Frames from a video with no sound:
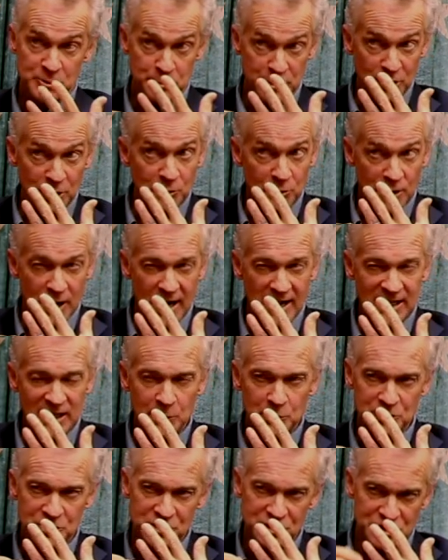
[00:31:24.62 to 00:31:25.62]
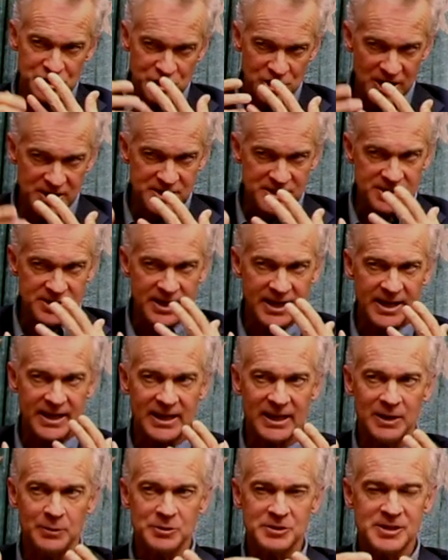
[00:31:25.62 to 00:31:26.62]
Bill O'Reilly was just
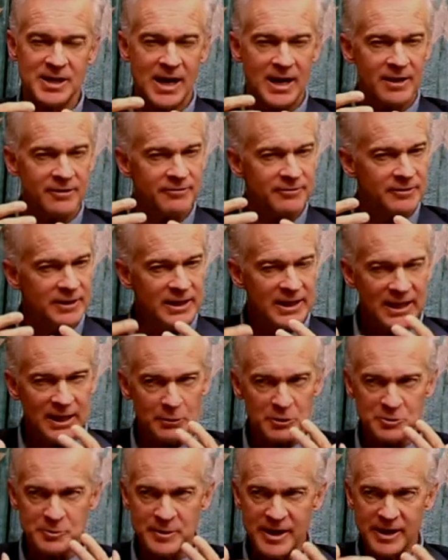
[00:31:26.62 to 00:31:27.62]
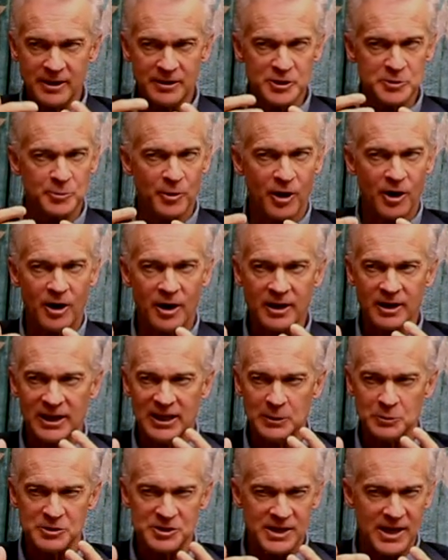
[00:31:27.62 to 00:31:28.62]
then, he was kind of, he was making his mark and
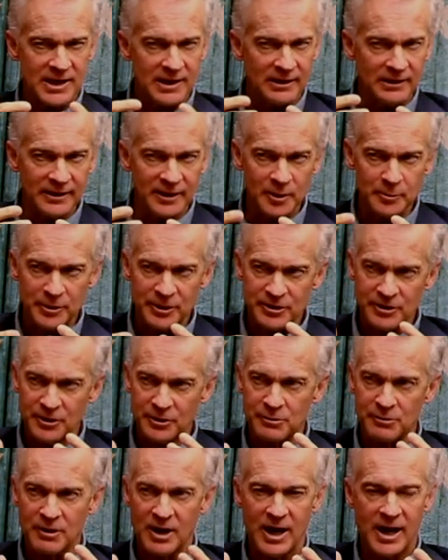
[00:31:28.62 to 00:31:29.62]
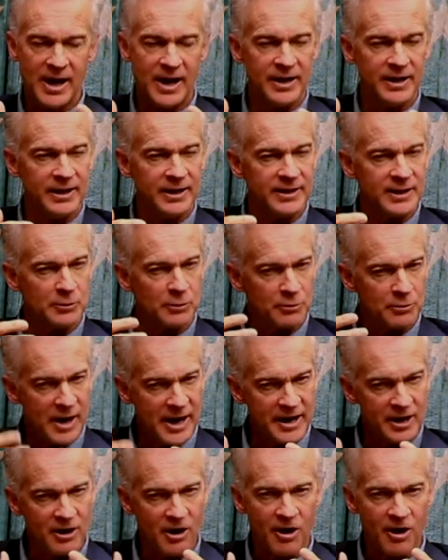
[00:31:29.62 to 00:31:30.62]
he was getting a little bit of notoriety and they were writing